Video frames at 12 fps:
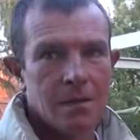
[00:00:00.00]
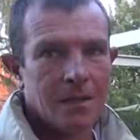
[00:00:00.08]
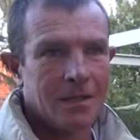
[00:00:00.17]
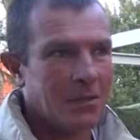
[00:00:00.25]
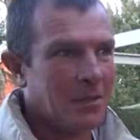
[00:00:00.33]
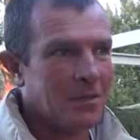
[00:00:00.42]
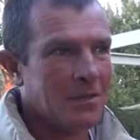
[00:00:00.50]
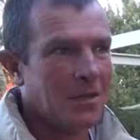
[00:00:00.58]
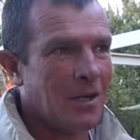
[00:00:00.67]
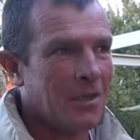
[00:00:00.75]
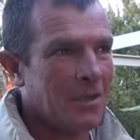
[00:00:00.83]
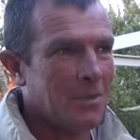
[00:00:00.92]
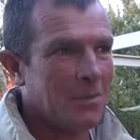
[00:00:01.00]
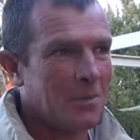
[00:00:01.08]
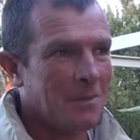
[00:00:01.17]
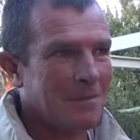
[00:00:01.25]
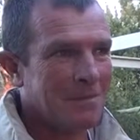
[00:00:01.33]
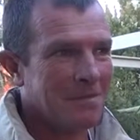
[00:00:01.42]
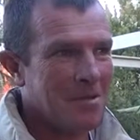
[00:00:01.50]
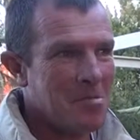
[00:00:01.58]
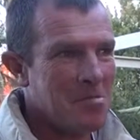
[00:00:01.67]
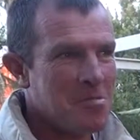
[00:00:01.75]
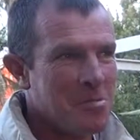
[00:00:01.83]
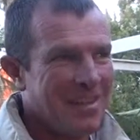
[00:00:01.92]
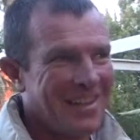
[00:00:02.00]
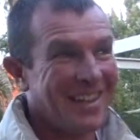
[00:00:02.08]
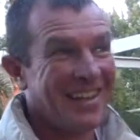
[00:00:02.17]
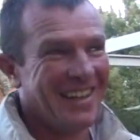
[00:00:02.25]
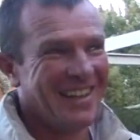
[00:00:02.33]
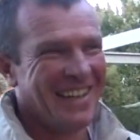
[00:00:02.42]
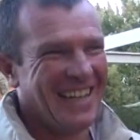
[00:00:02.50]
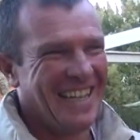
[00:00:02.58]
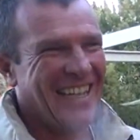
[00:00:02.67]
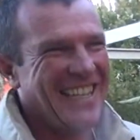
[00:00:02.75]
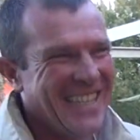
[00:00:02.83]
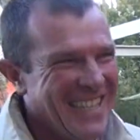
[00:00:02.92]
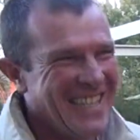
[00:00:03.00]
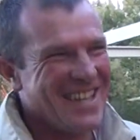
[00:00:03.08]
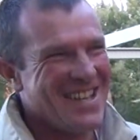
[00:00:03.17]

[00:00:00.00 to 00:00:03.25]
you mentioned about you know we